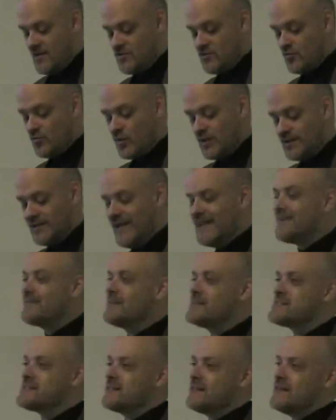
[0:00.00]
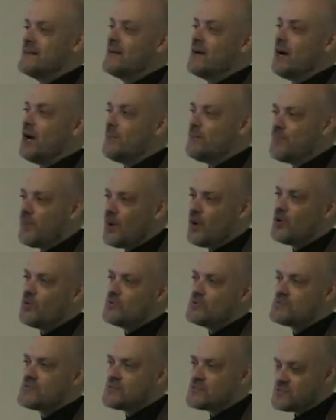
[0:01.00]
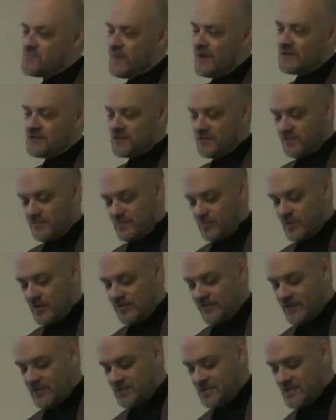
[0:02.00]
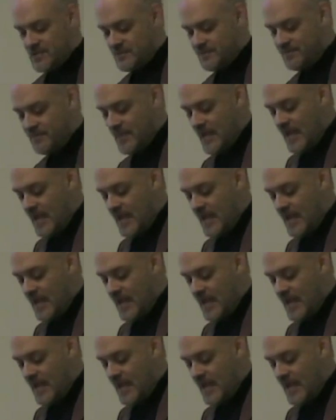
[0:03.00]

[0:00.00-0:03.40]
to relentlessly oppose special privileges.